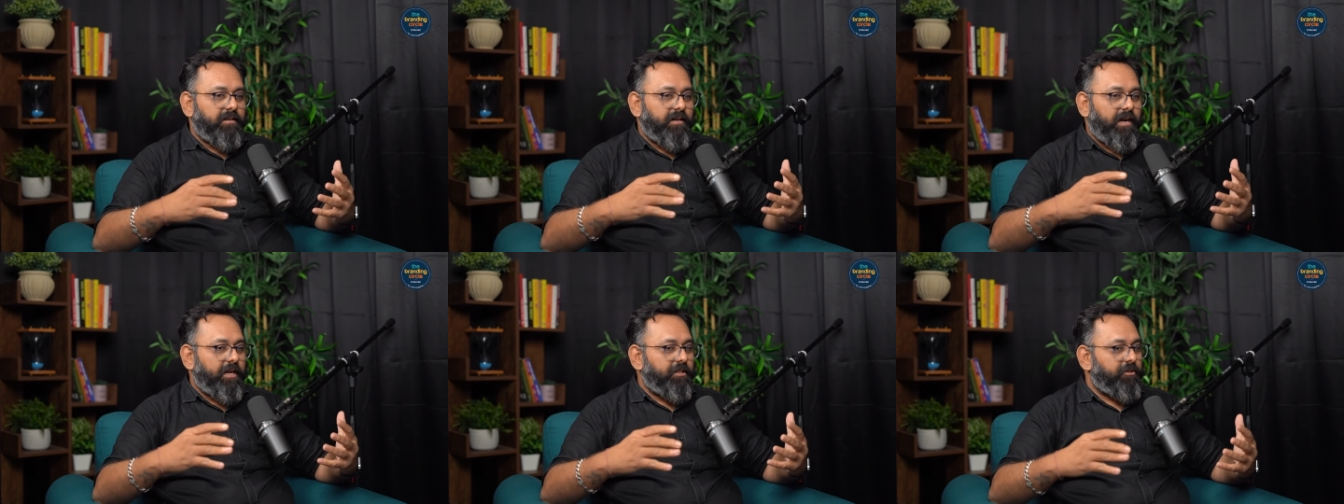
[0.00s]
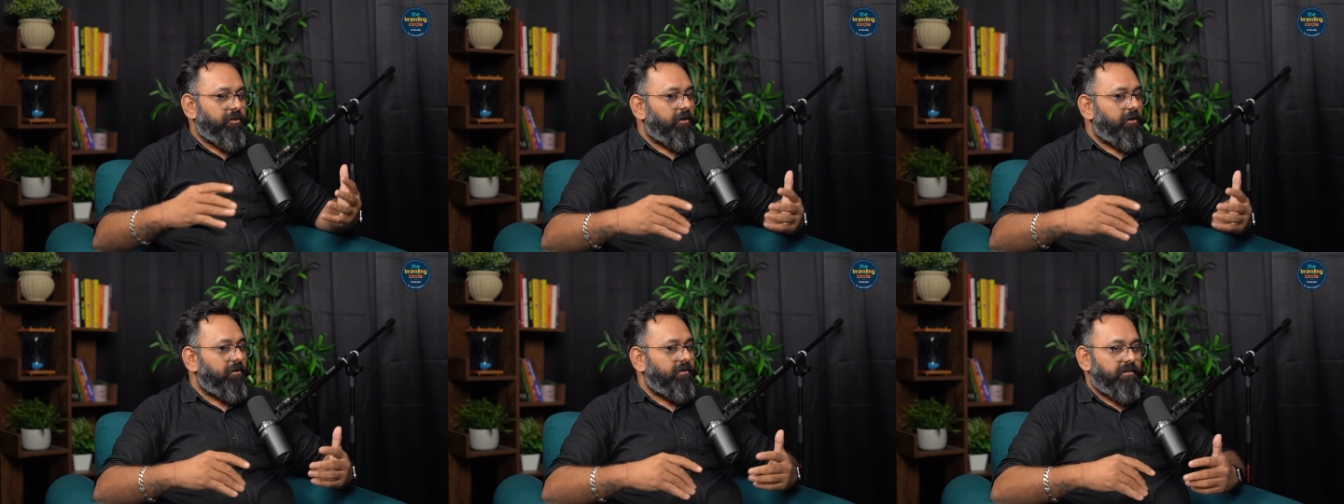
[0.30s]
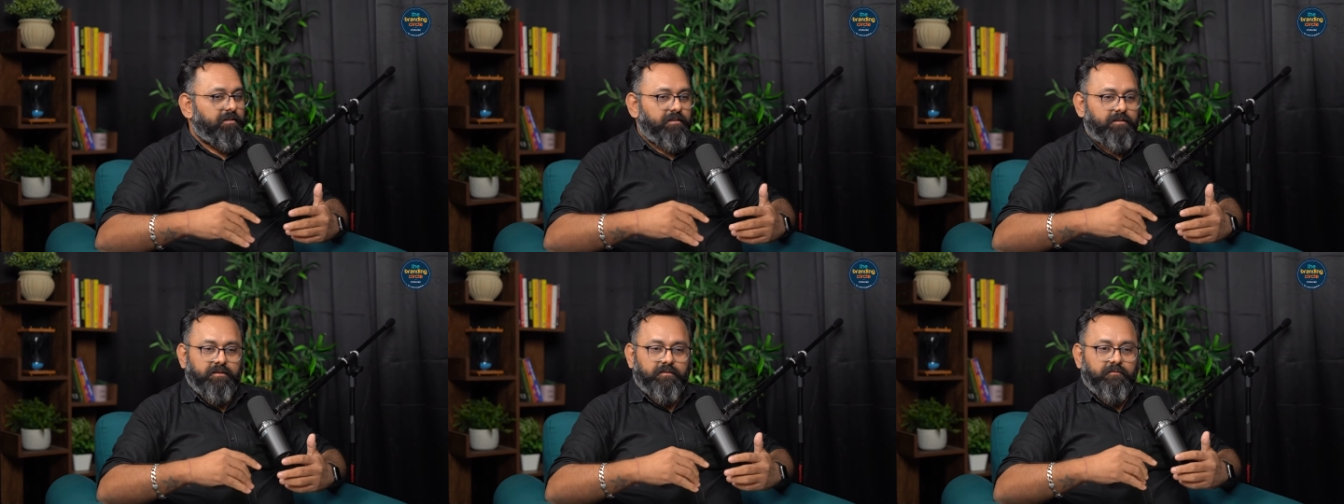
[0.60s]
I thought,
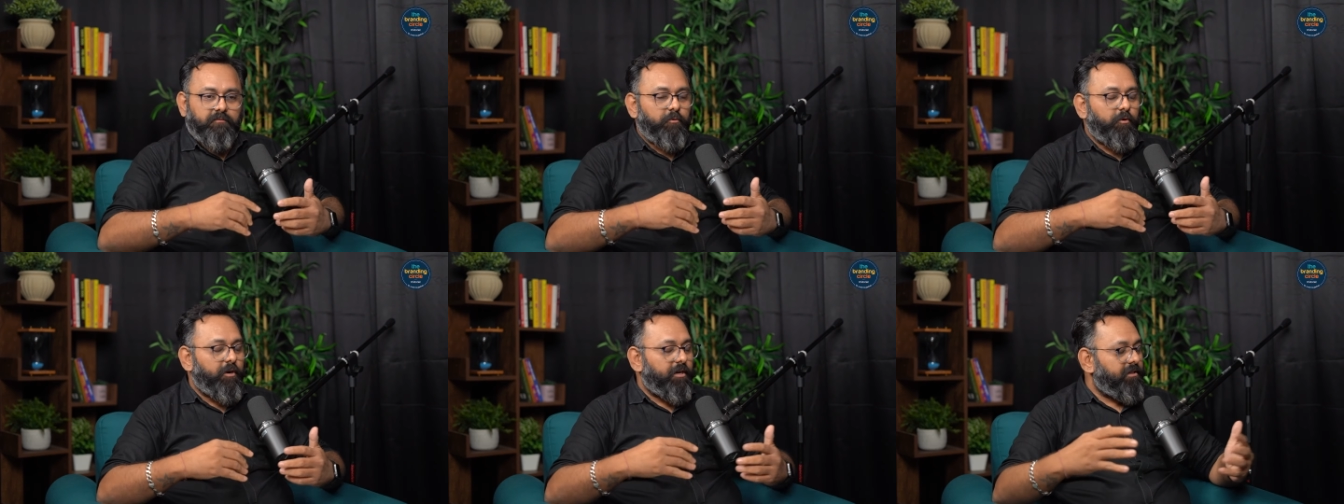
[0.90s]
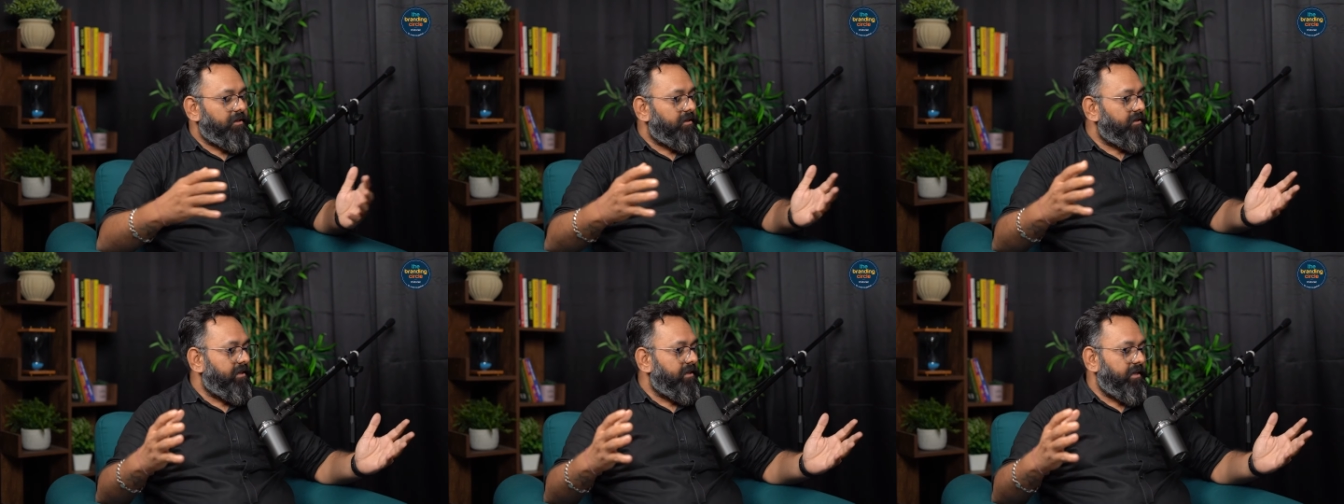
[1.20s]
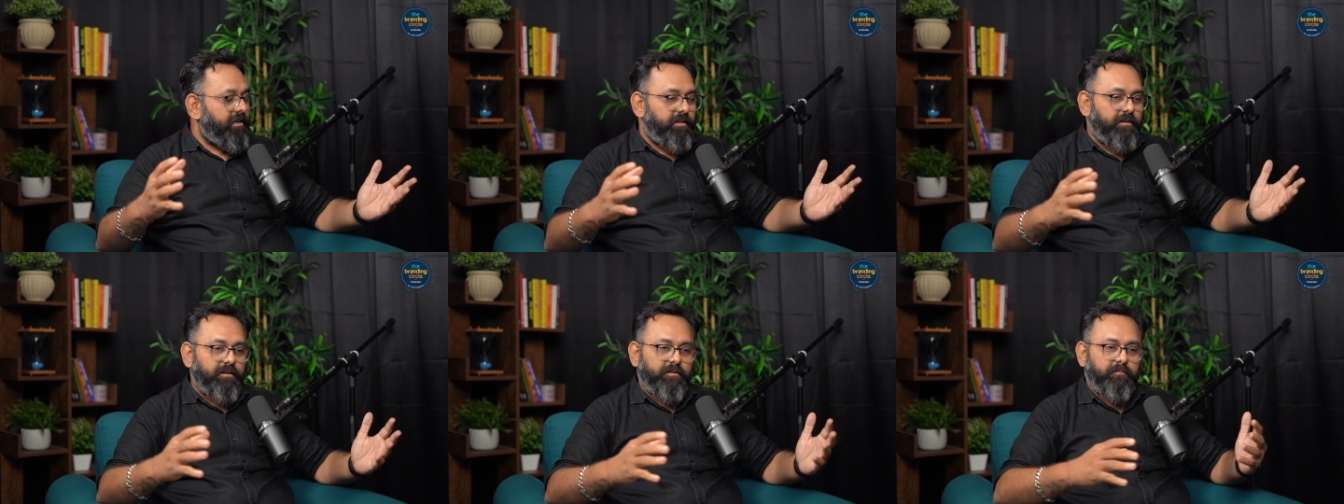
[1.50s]
who other
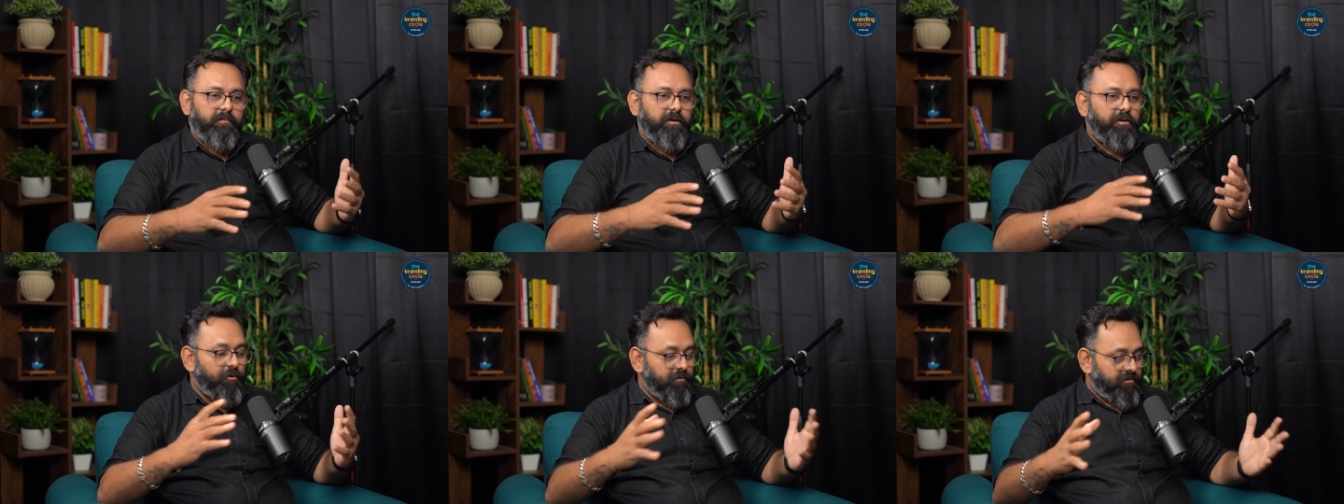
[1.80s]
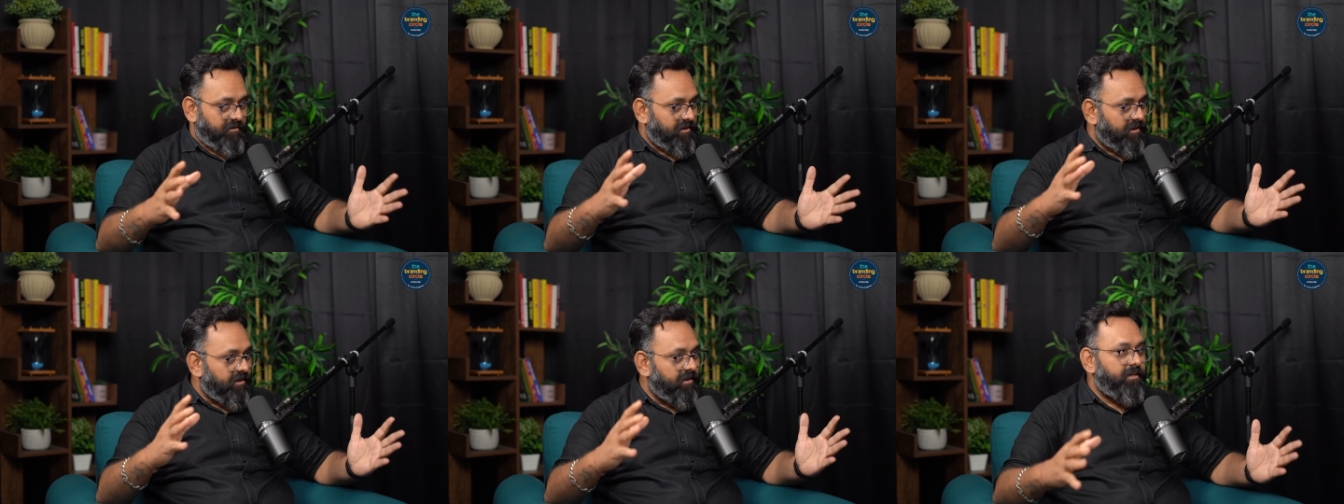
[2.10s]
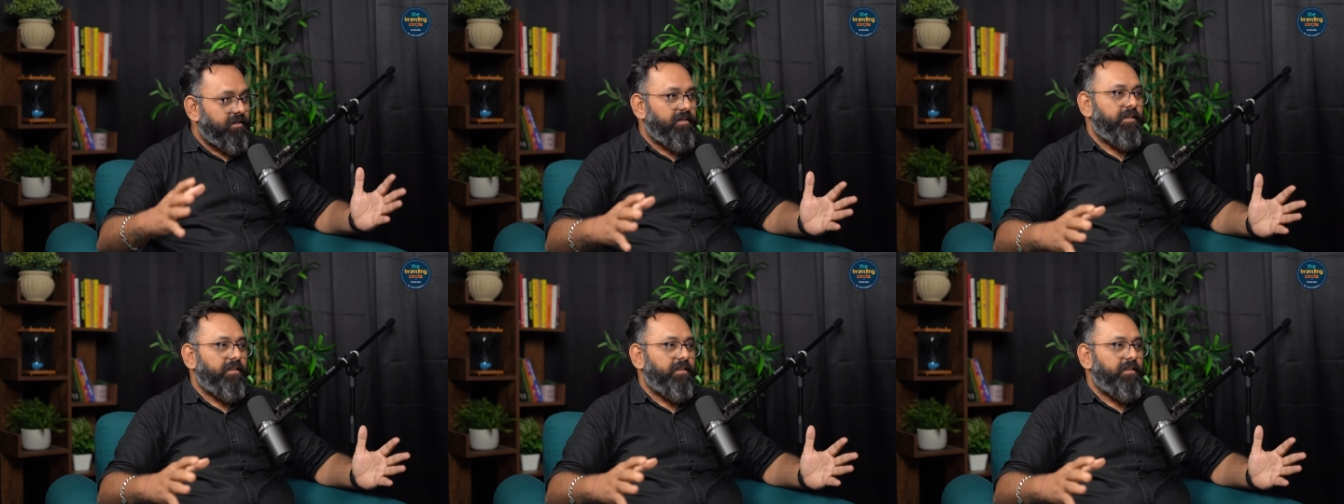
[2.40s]
than Manoj sir